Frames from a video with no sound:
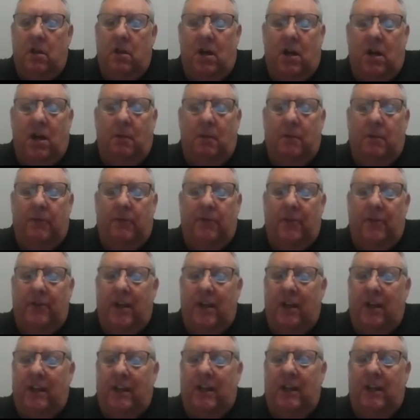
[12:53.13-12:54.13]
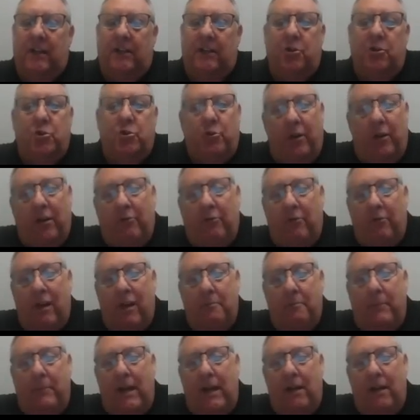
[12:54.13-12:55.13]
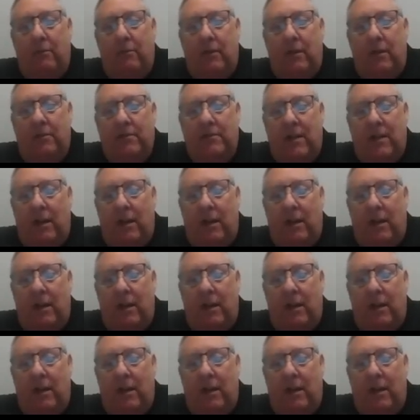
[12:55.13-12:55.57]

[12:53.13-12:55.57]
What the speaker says: If you're not getting the shrink wrap batteries,